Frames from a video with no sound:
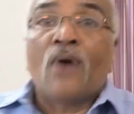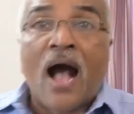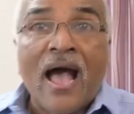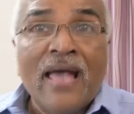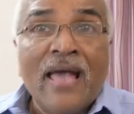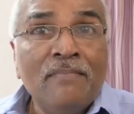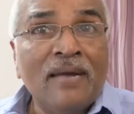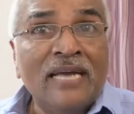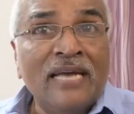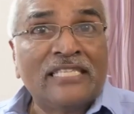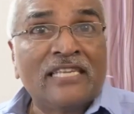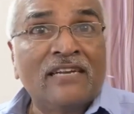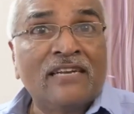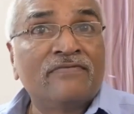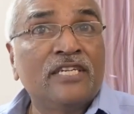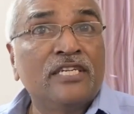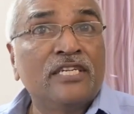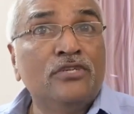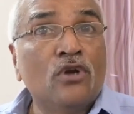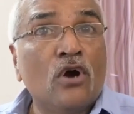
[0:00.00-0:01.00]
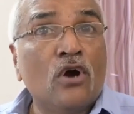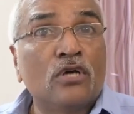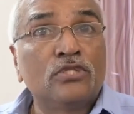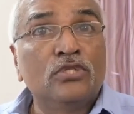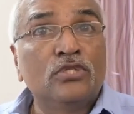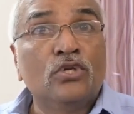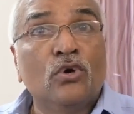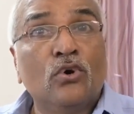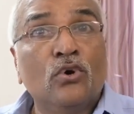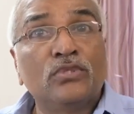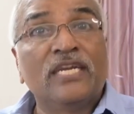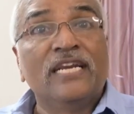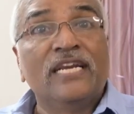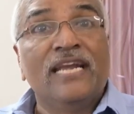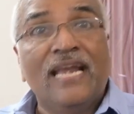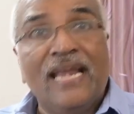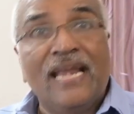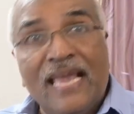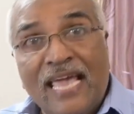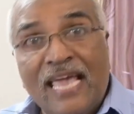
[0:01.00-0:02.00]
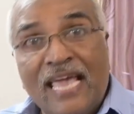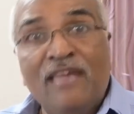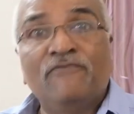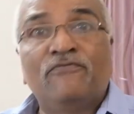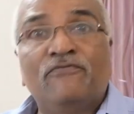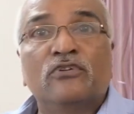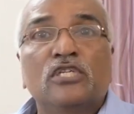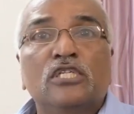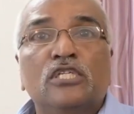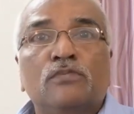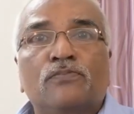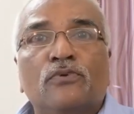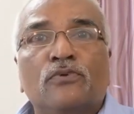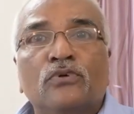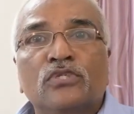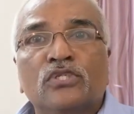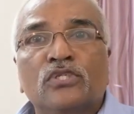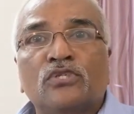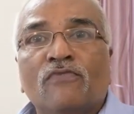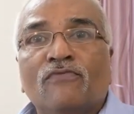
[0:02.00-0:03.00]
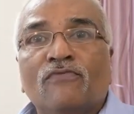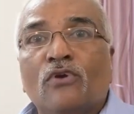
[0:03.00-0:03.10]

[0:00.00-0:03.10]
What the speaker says: I myself did not know the name for this process of